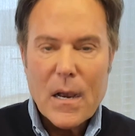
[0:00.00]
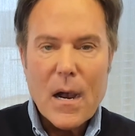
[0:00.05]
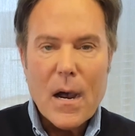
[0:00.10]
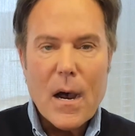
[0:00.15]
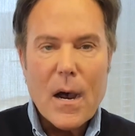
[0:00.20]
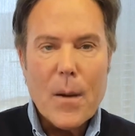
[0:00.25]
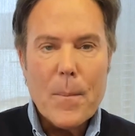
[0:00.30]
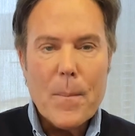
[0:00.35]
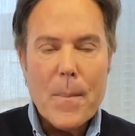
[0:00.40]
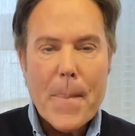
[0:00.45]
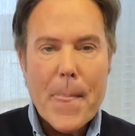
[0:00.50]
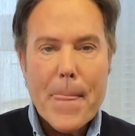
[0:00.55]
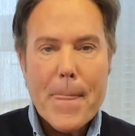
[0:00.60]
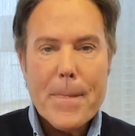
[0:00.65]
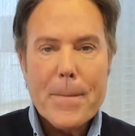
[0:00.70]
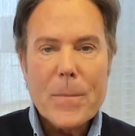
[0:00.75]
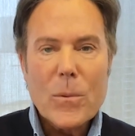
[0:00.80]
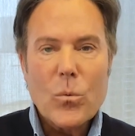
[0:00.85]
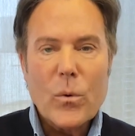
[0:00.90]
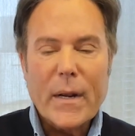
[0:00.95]
Um,
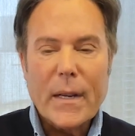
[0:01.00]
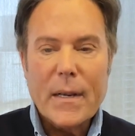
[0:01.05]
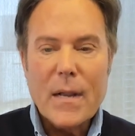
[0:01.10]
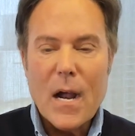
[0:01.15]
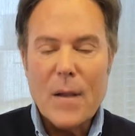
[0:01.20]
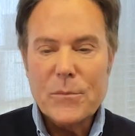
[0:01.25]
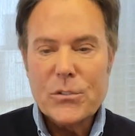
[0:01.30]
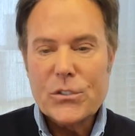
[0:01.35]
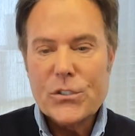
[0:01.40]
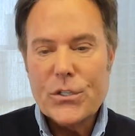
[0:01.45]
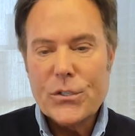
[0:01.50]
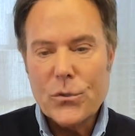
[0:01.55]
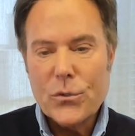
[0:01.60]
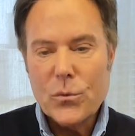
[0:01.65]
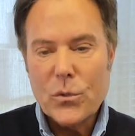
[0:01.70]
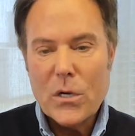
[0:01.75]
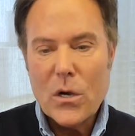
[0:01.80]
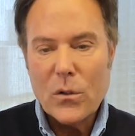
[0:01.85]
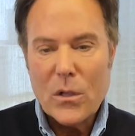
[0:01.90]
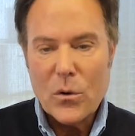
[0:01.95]
when it comes
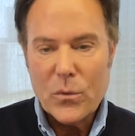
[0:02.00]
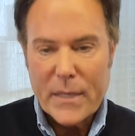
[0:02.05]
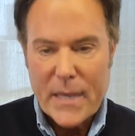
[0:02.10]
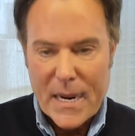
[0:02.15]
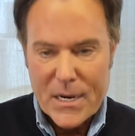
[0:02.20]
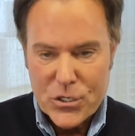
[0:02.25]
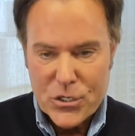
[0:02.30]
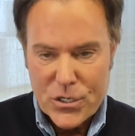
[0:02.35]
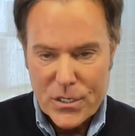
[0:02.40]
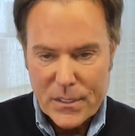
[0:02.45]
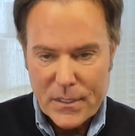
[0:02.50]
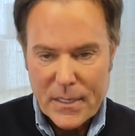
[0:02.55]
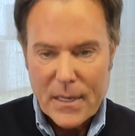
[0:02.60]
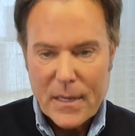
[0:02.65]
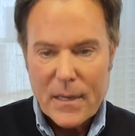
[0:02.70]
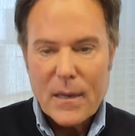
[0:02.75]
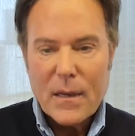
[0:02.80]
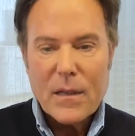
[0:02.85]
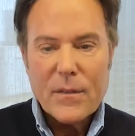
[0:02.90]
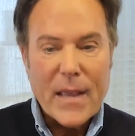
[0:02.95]
to co location,
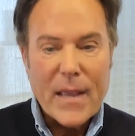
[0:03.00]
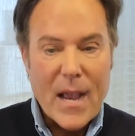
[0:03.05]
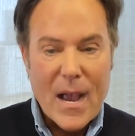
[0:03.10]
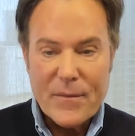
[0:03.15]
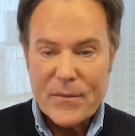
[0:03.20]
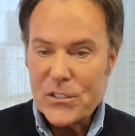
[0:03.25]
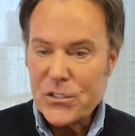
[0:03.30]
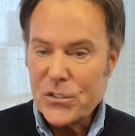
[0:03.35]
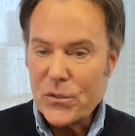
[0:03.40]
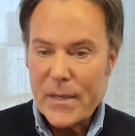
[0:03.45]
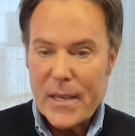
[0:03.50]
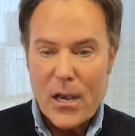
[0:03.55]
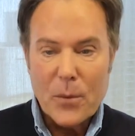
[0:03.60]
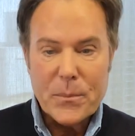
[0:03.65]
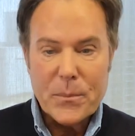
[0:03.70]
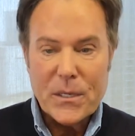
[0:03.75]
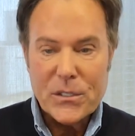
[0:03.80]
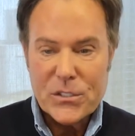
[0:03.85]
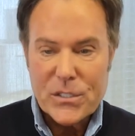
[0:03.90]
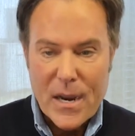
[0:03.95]
they obviously
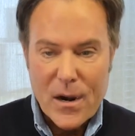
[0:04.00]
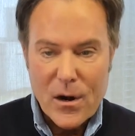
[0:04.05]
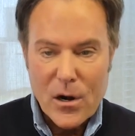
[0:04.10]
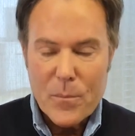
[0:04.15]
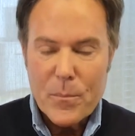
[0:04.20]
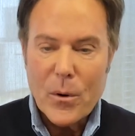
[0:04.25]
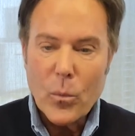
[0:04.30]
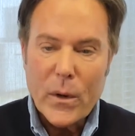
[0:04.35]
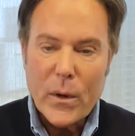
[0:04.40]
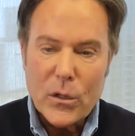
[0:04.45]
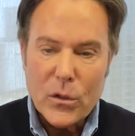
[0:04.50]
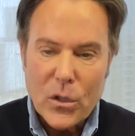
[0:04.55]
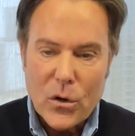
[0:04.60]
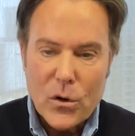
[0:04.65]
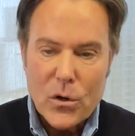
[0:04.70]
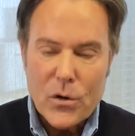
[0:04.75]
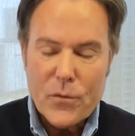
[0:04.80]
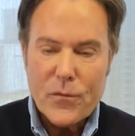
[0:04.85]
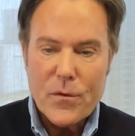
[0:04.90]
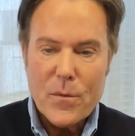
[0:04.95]
helped us there, but we
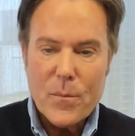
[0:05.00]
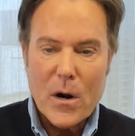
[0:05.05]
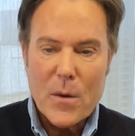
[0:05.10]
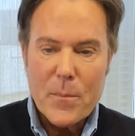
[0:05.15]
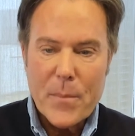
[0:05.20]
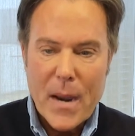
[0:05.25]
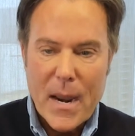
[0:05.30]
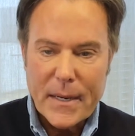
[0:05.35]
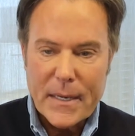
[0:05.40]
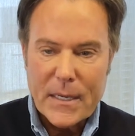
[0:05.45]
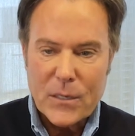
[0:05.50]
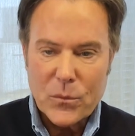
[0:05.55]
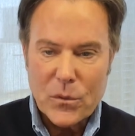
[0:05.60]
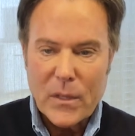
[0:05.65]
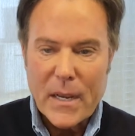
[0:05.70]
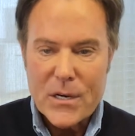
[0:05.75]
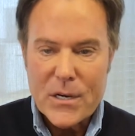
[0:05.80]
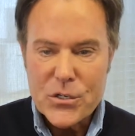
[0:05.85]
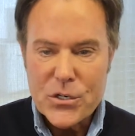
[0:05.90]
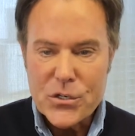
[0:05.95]
learned from our banking
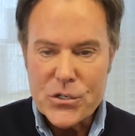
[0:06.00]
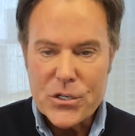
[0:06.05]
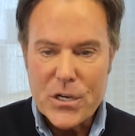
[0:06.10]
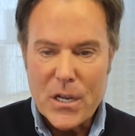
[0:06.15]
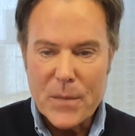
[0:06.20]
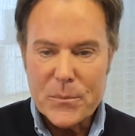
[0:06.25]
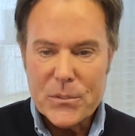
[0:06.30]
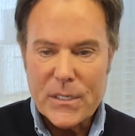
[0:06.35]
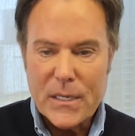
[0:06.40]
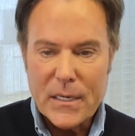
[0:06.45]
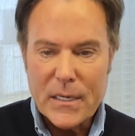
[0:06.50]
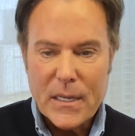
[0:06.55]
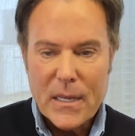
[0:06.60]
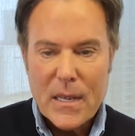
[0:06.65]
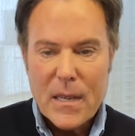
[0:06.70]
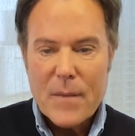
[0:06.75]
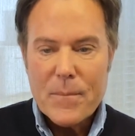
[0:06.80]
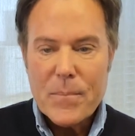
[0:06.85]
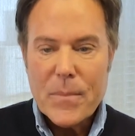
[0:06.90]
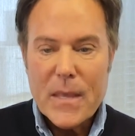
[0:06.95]
relationships that
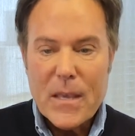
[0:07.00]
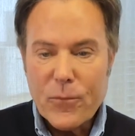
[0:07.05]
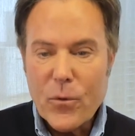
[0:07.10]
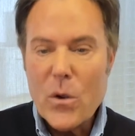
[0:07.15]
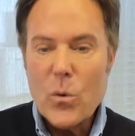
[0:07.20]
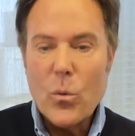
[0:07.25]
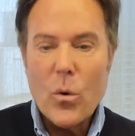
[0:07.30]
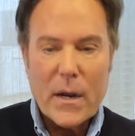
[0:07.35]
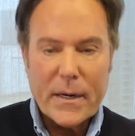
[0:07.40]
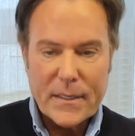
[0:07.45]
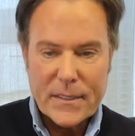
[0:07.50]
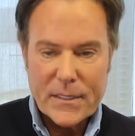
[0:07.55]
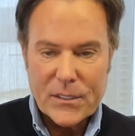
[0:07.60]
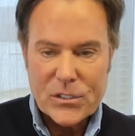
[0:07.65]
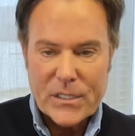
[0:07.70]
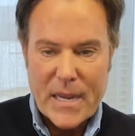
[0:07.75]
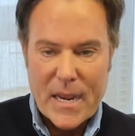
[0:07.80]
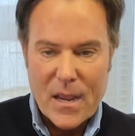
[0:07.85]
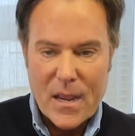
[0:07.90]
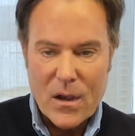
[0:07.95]
if we wanted to
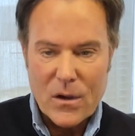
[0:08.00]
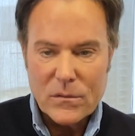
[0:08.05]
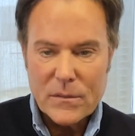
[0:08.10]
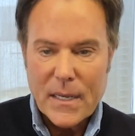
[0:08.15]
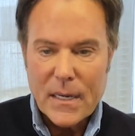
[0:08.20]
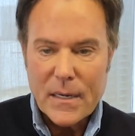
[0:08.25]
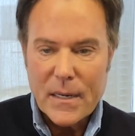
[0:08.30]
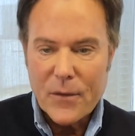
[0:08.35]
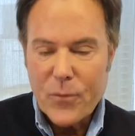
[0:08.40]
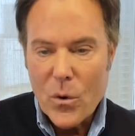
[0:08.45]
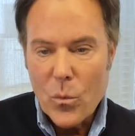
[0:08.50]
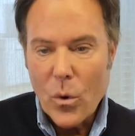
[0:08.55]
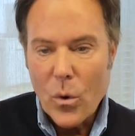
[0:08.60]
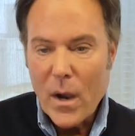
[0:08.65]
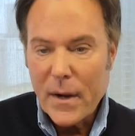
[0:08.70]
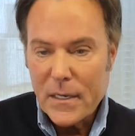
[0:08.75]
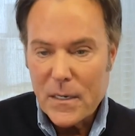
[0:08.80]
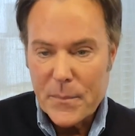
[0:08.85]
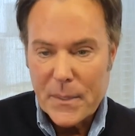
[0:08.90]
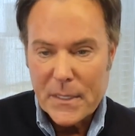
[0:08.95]
scale and if we
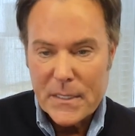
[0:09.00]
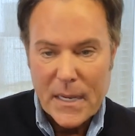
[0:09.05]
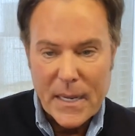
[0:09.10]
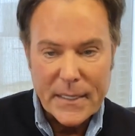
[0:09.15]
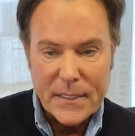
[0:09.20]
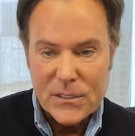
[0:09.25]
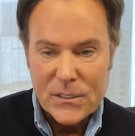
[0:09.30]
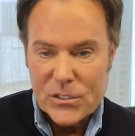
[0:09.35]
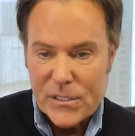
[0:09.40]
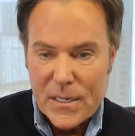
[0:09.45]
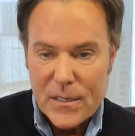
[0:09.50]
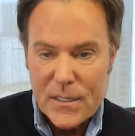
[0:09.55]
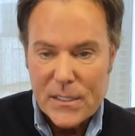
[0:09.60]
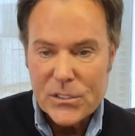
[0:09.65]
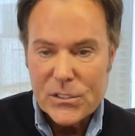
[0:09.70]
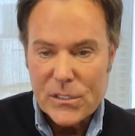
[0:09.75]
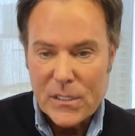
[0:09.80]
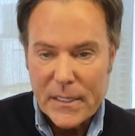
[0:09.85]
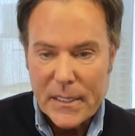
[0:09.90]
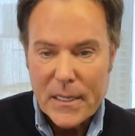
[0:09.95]
wanted to be taken
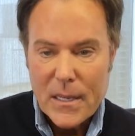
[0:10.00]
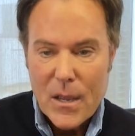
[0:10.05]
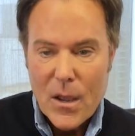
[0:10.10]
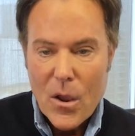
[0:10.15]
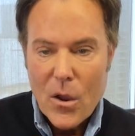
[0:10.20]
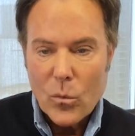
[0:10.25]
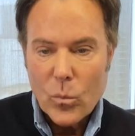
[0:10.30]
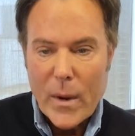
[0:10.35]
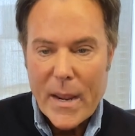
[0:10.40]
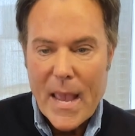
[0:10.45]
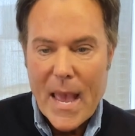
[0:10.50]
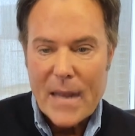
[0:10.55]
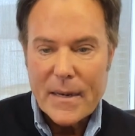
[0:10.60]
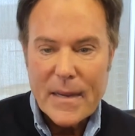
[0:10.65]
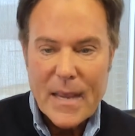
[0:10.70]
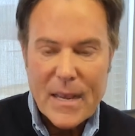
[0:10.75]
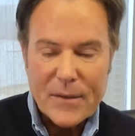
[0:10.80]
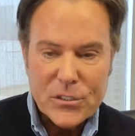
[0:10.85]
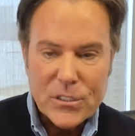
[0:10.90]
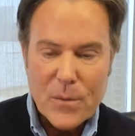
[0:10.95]
seriously, we had
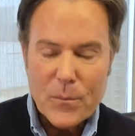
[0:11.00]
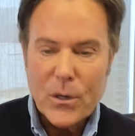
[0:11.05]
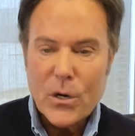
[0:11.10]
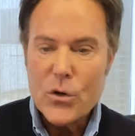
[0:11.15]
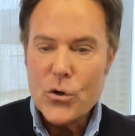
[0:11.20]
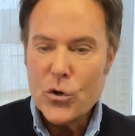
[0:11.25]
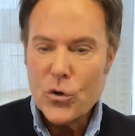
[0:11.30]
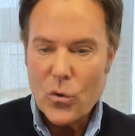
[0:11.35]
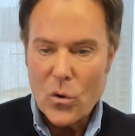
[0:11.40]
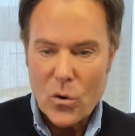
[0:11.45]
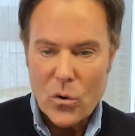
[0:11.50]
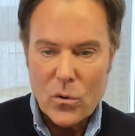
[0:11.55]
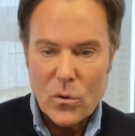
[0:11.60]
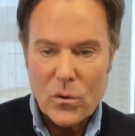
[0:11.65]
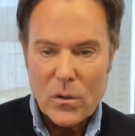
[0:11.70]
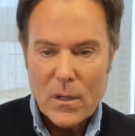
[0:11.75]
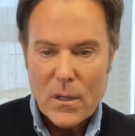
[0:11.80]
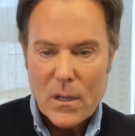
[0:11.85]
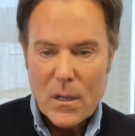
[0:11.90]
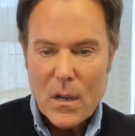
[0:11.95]
to have some
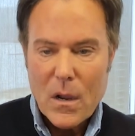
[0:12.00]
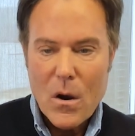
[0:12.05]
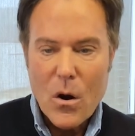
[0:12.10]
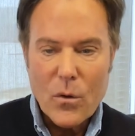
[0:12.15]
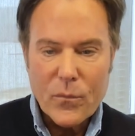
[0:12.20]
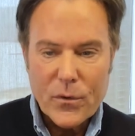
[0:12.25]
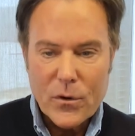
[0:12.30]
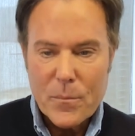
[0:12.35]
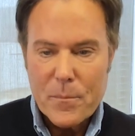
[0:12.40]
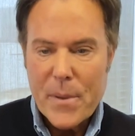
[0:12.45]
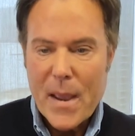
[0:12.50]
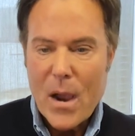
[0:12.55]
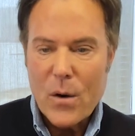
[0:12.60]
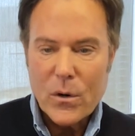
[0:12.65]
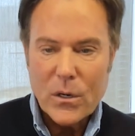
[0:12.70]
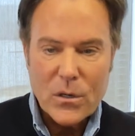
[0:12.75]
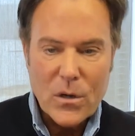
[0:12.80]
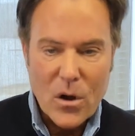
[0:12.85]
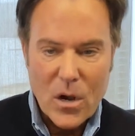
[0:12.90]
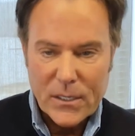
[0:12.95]
control over
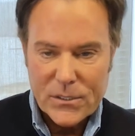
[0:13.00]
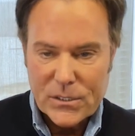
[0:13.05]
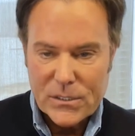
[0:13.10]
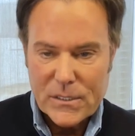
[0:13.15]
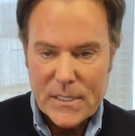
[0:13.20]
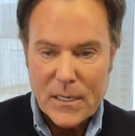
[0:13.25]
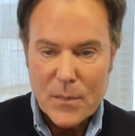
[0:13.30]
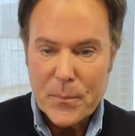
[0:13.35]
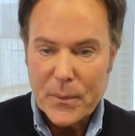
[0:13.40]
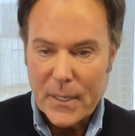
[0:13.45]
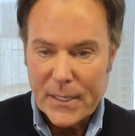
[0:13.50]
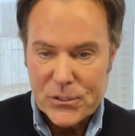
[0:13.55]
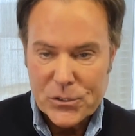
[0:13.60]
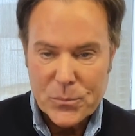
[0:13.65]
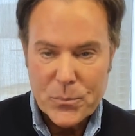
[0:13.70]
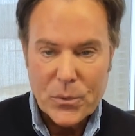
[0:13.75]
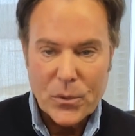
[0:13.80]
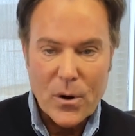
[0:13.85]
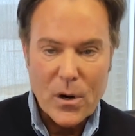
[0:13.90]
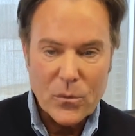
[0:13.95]
power costs and a place
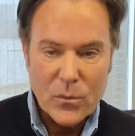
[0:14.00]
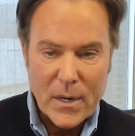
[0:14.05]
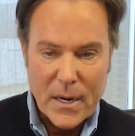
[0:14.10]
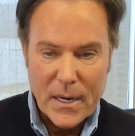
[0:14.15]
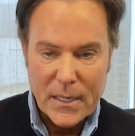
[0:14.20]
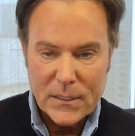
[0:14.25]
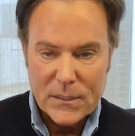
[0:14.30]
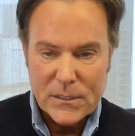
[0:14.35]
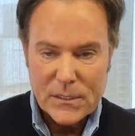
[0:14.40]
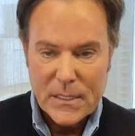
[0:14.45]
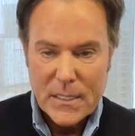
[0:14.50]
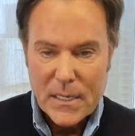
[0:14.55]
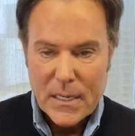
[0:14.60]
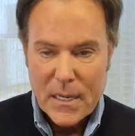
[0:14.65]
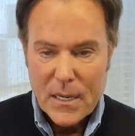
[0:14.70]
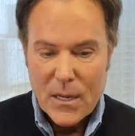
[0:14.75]
to put our rigs